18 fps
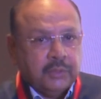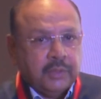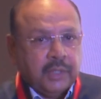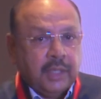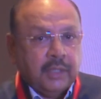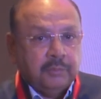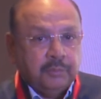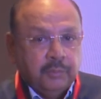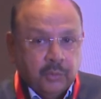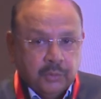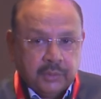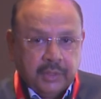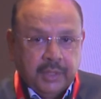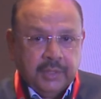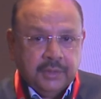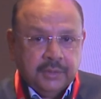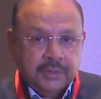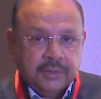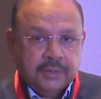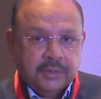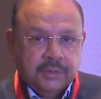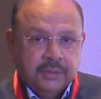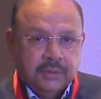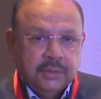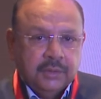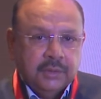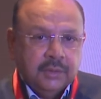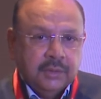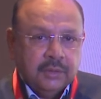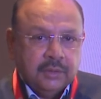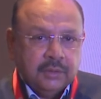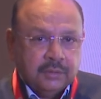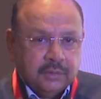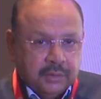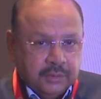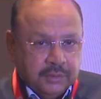at both ends,
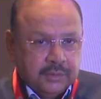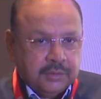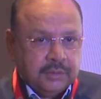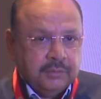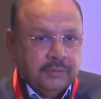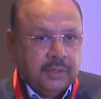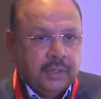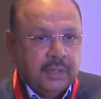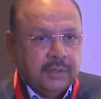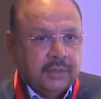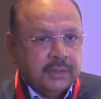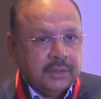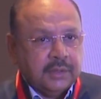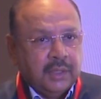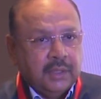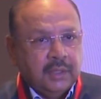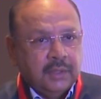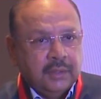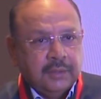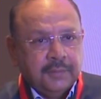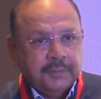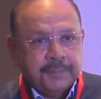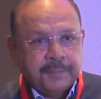the receiver and the sender.